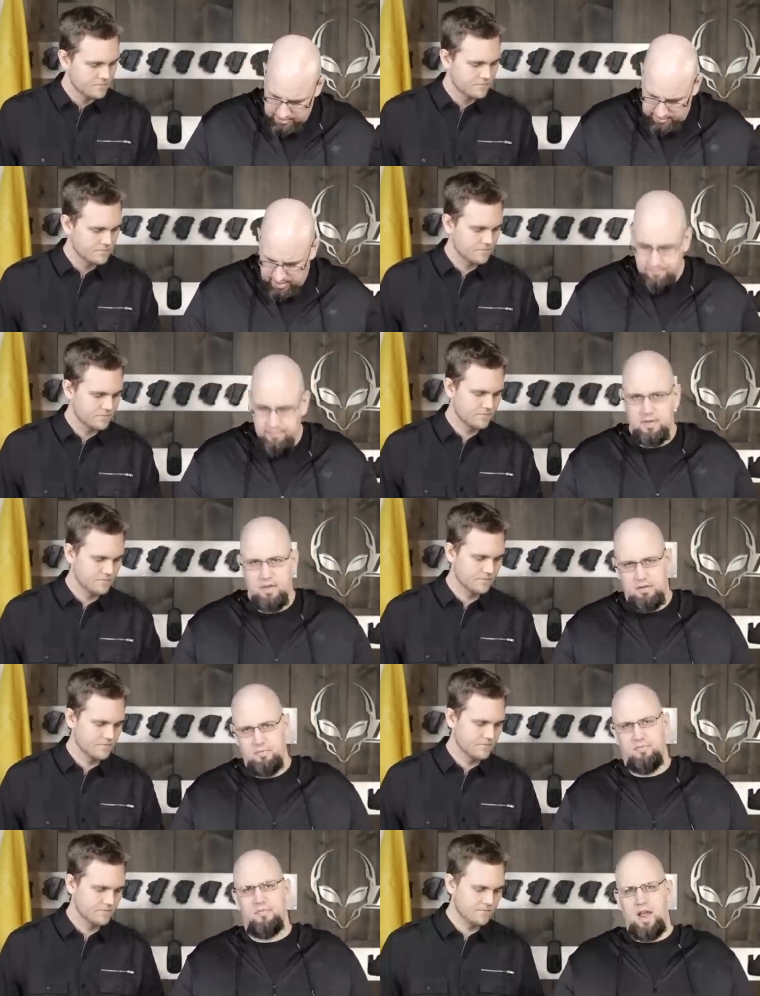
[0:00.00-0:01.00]
Speaker 1: is that
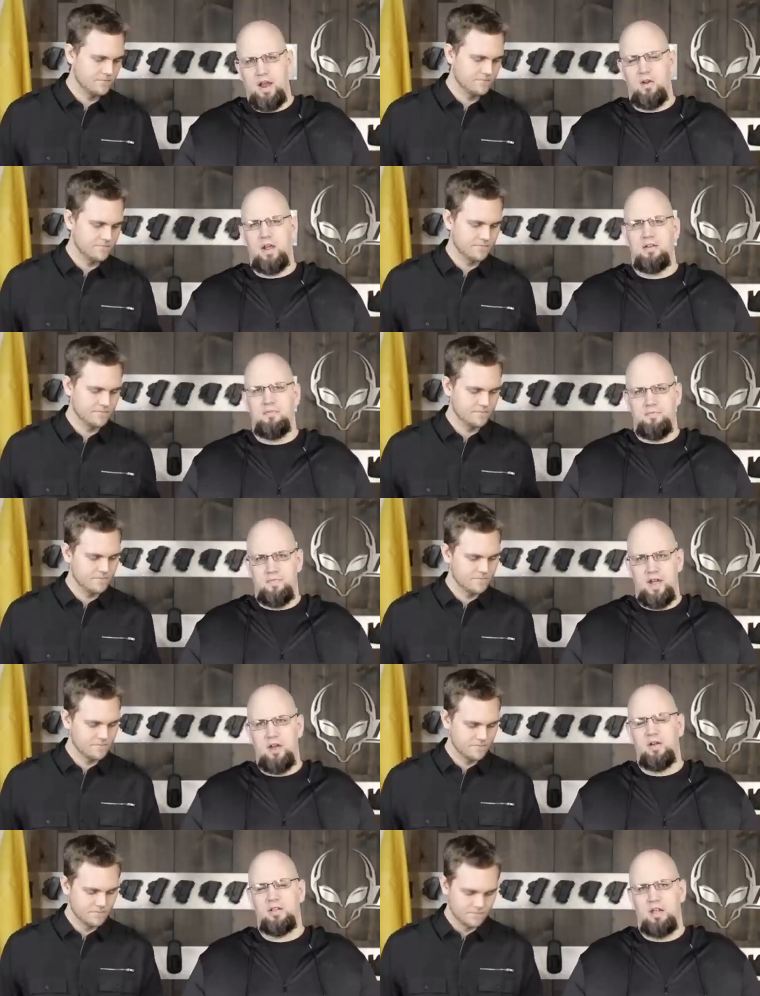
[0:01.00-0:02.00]
very,
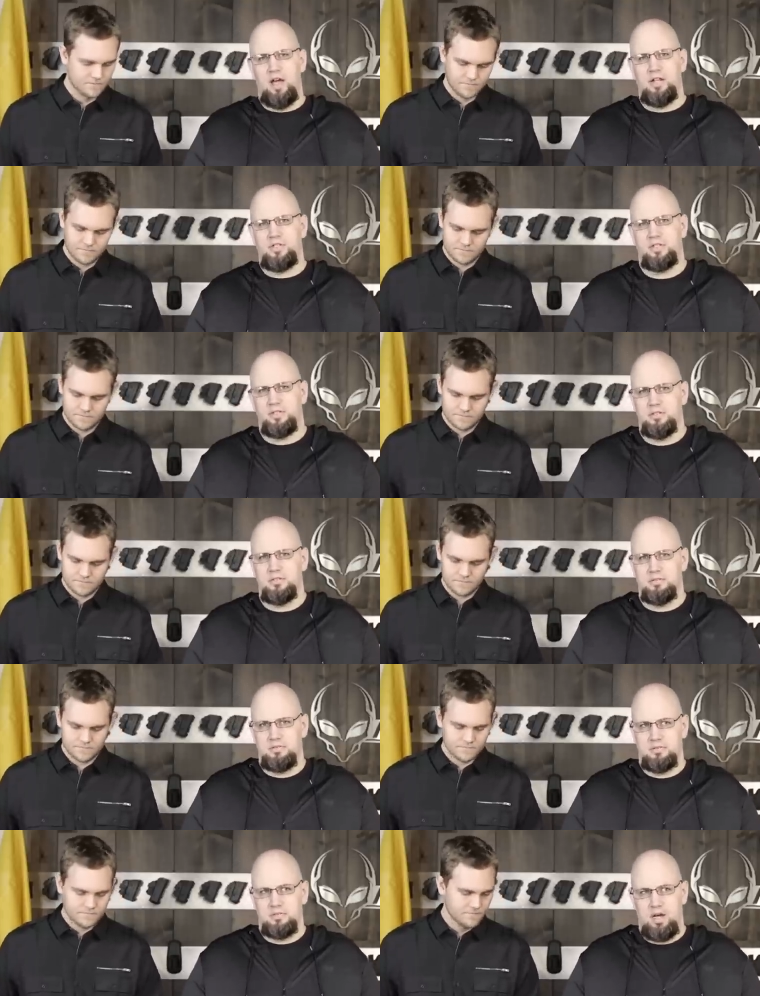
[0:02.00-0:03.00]
very logical
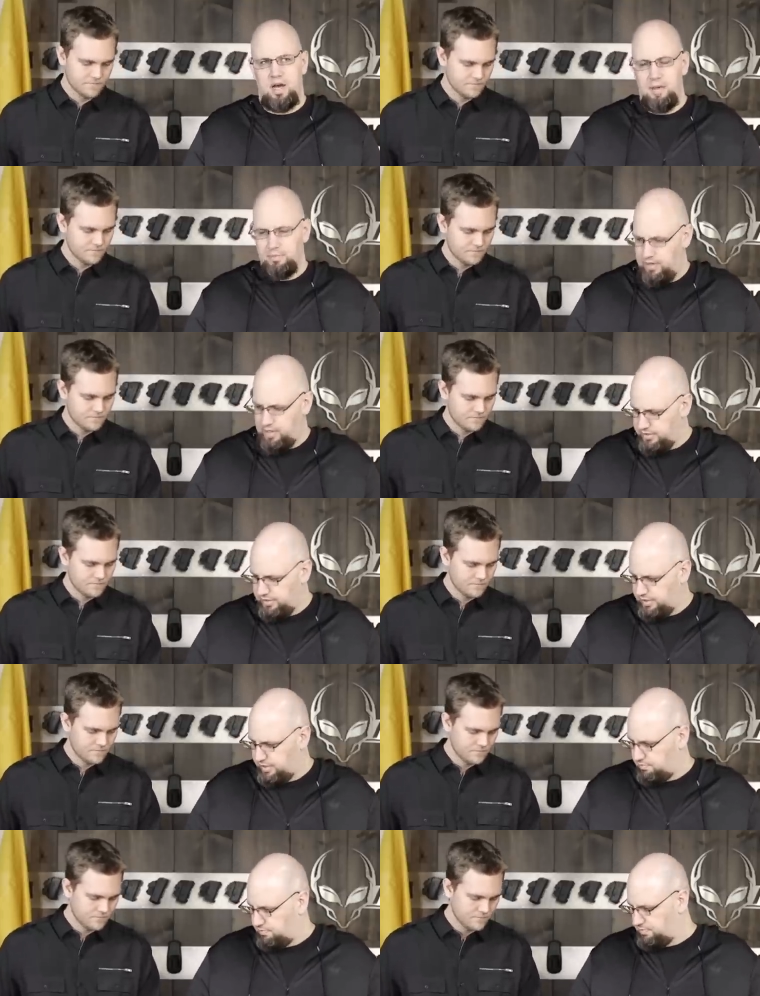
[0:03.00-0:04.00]
operating
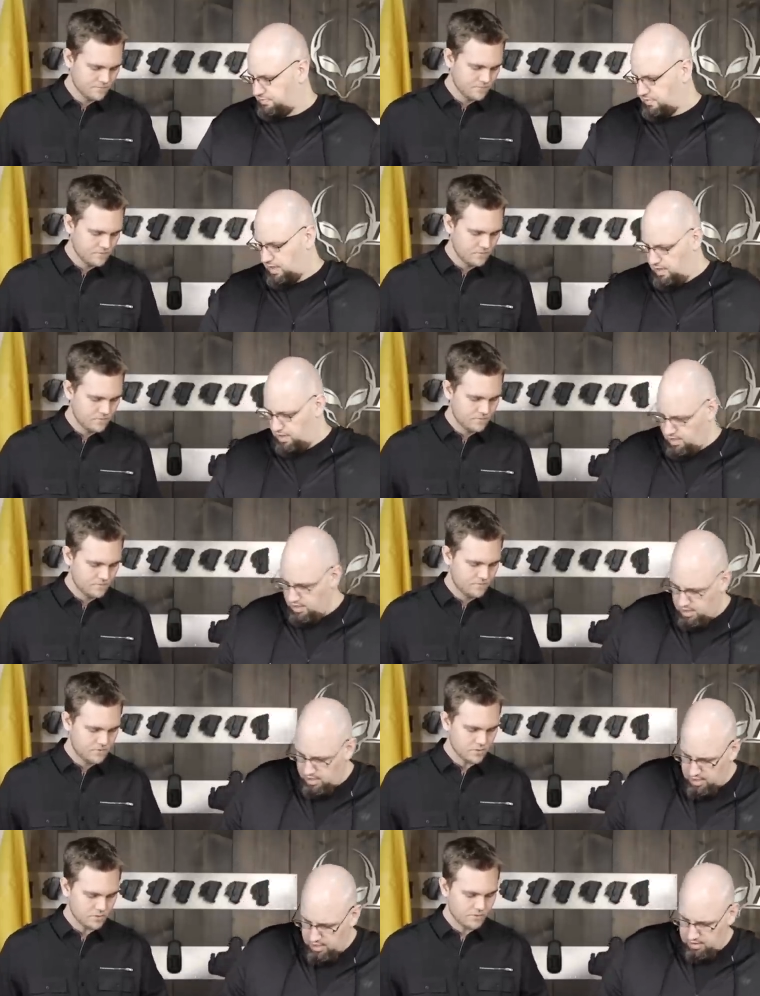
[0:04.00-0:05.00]
system.
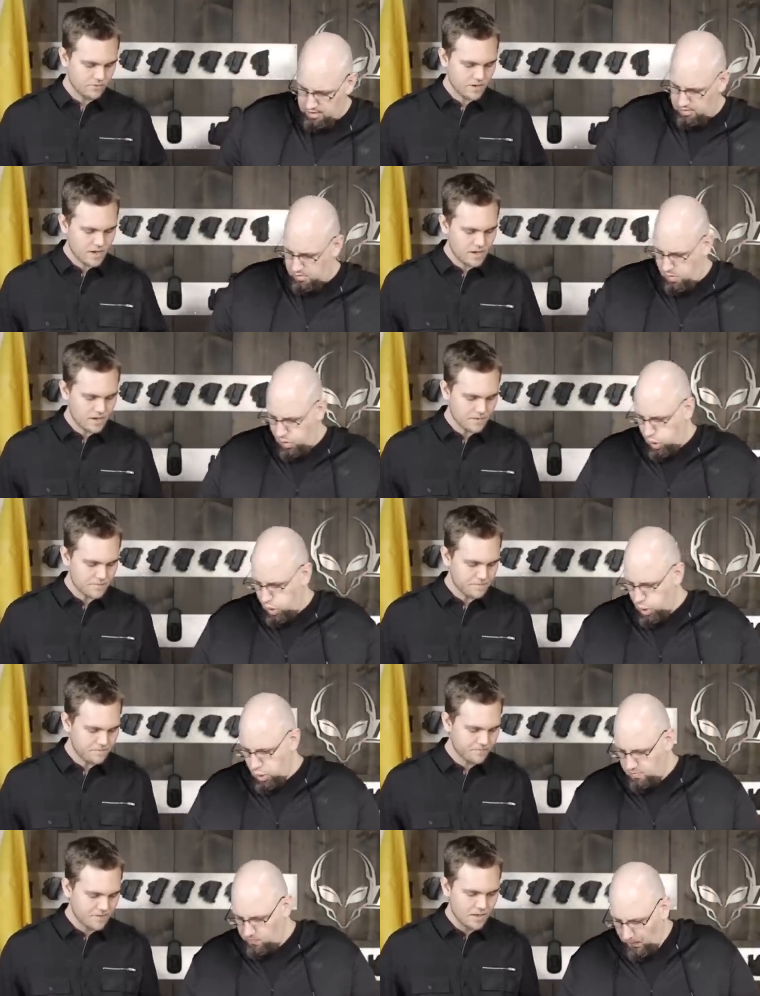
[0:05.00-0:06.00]
Speaker 2: So we've got
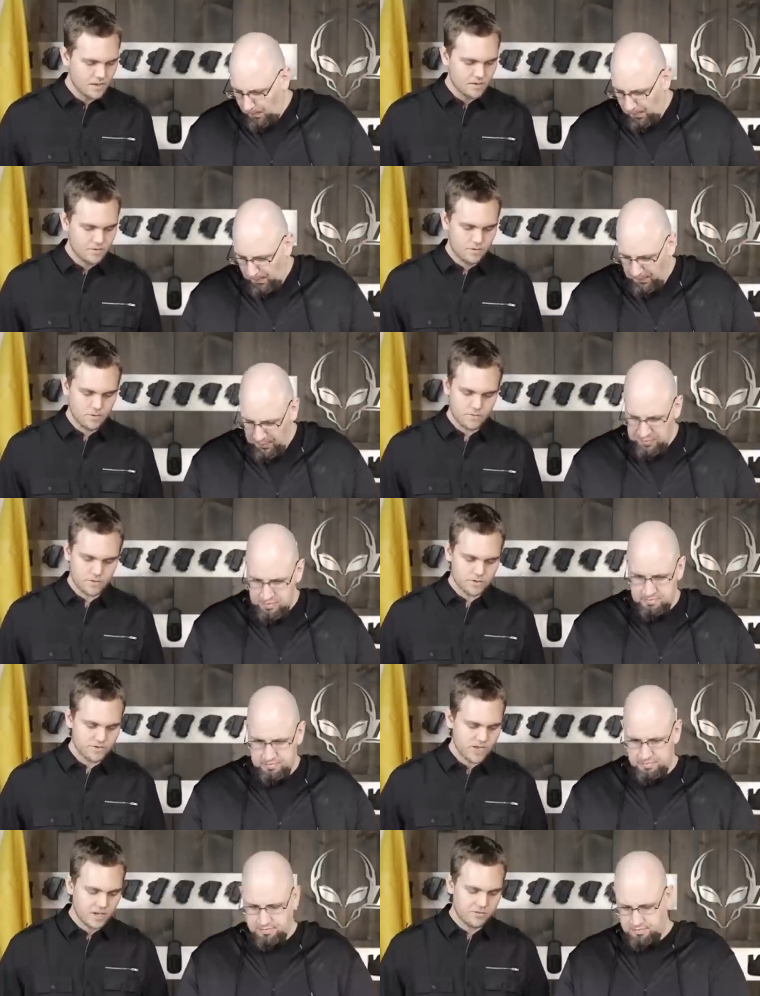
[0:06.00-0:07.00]
um, two of
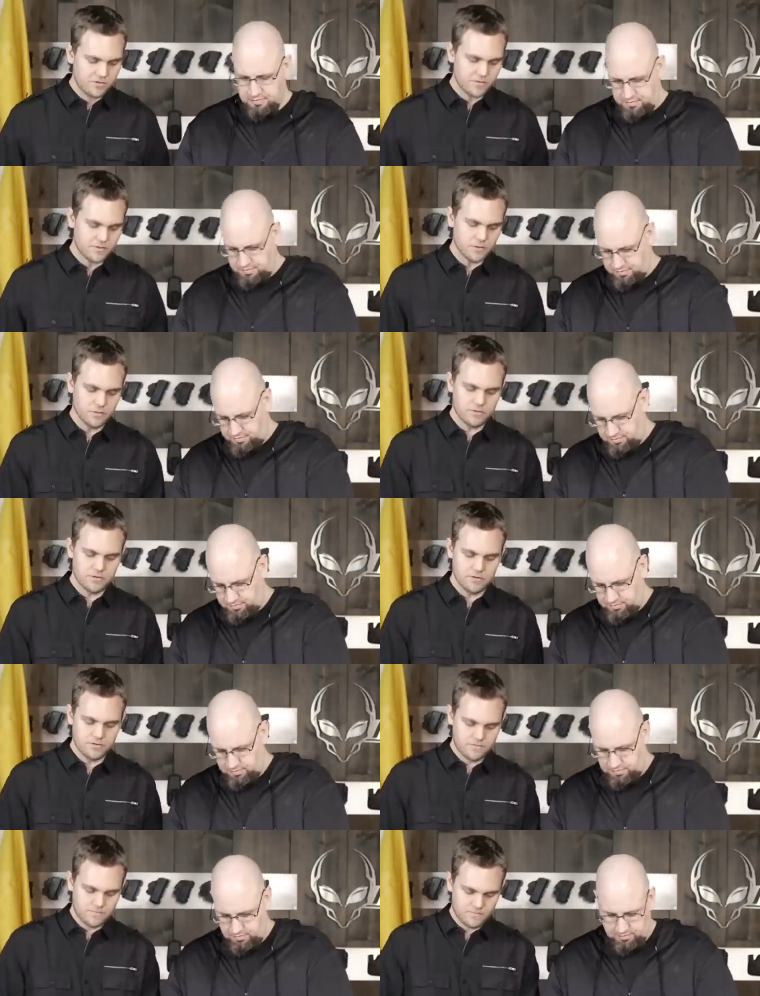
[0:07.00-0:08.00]
our shapeshift
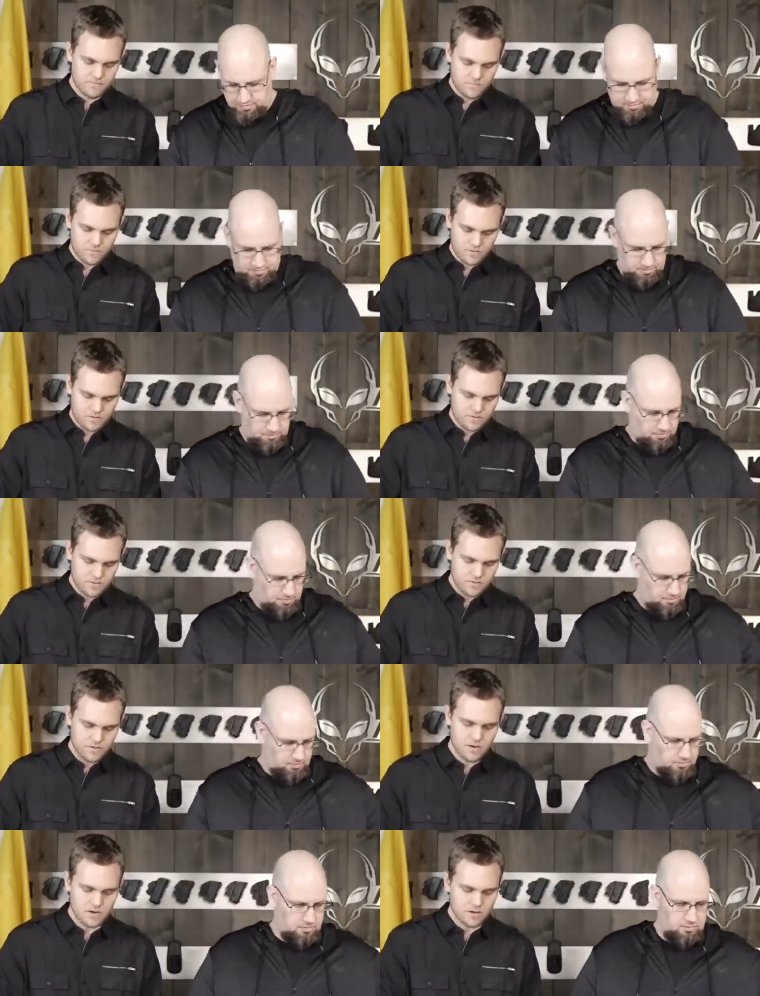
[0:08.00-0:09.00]
holsters
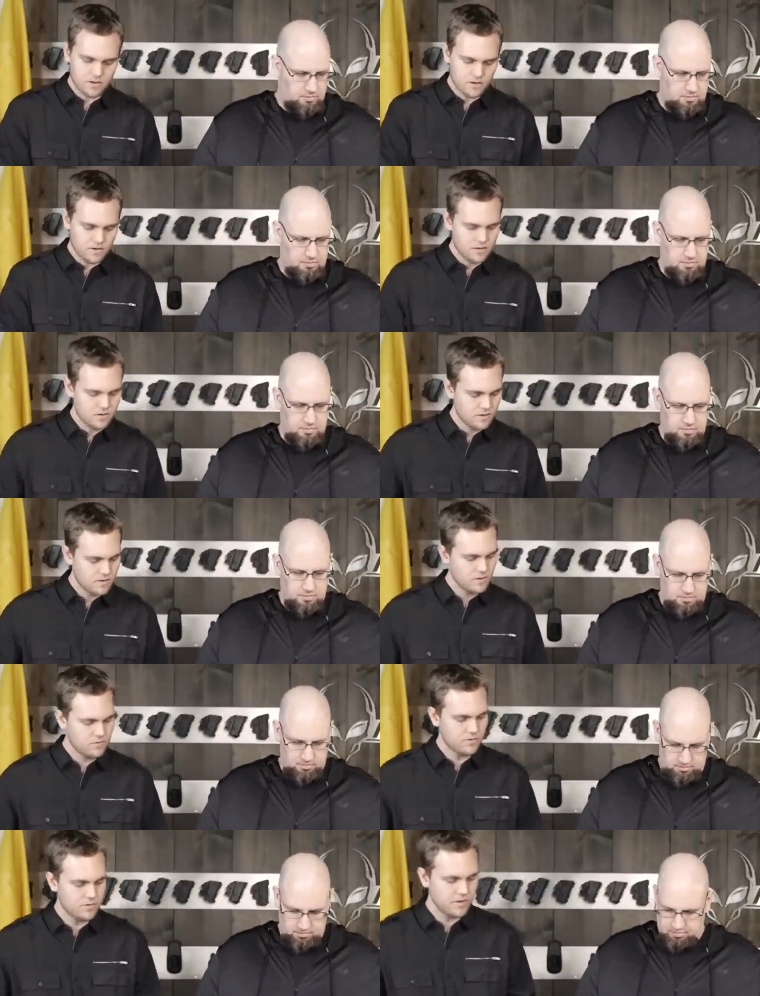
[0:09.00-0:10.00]
are
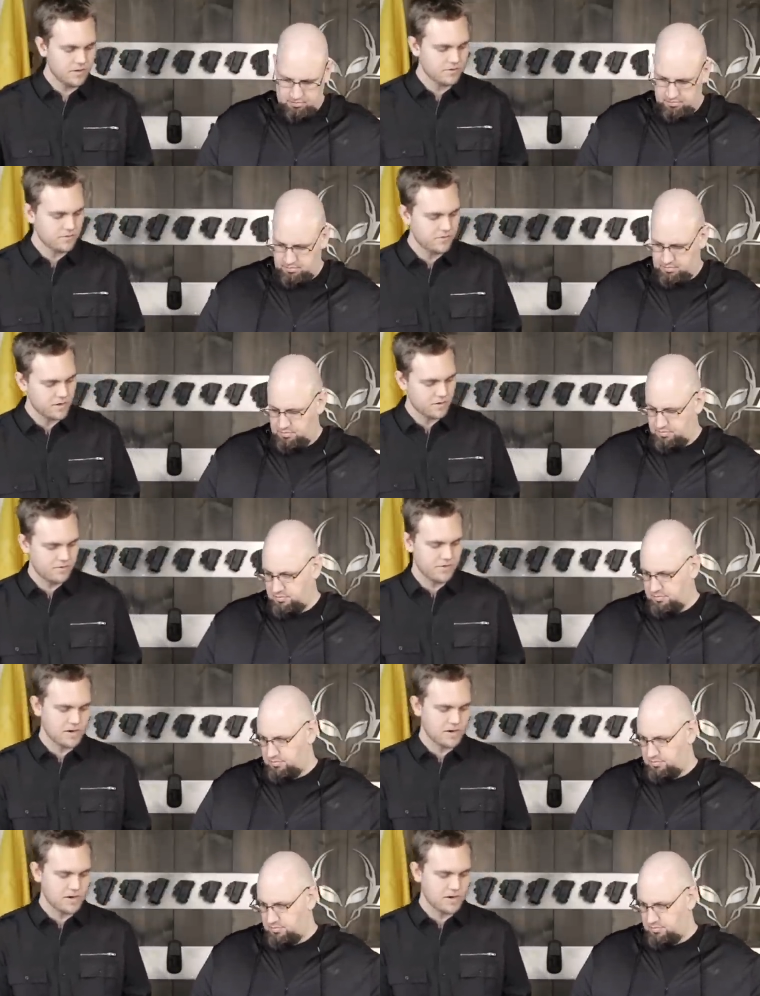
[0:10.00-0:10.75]
go to these